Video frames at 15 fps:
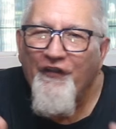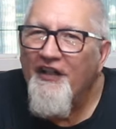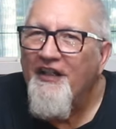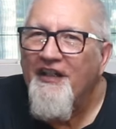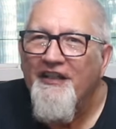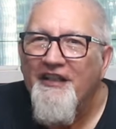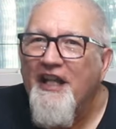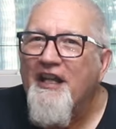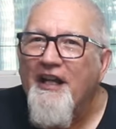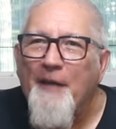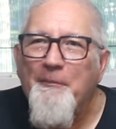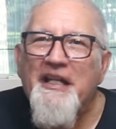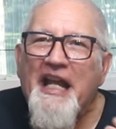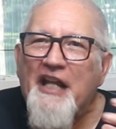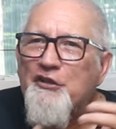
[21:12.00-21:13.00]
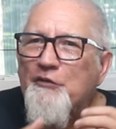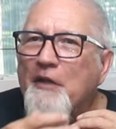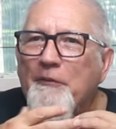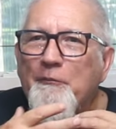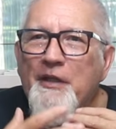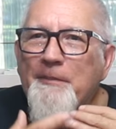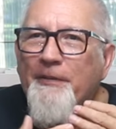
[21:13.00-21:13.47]
fun. I mean, as
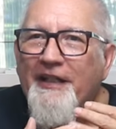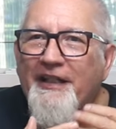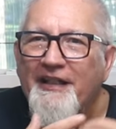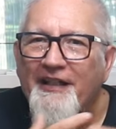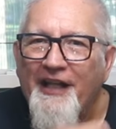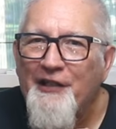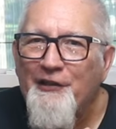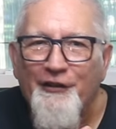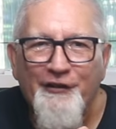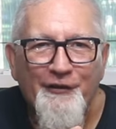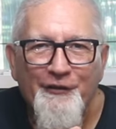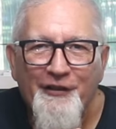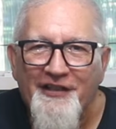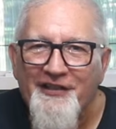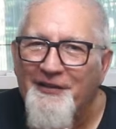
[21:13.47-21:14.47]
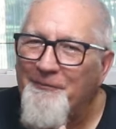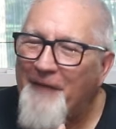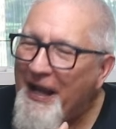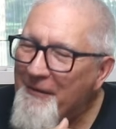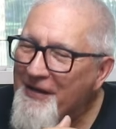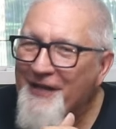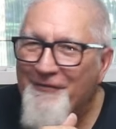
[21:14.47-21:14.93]
we, we played it, I looked at Laura. I said,
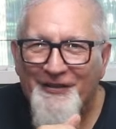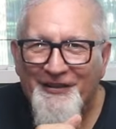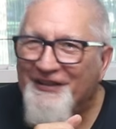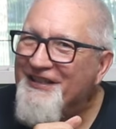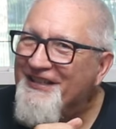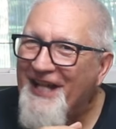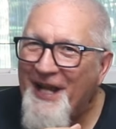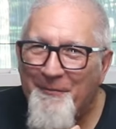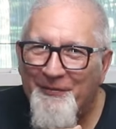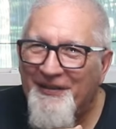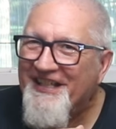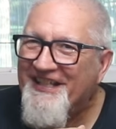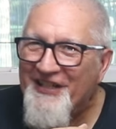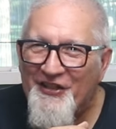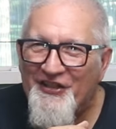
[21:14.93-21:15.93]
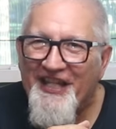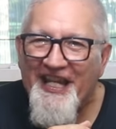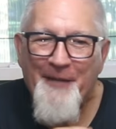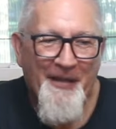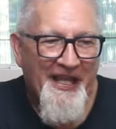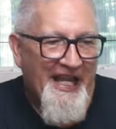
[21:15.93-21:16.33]
"I'm having a good time playing this game."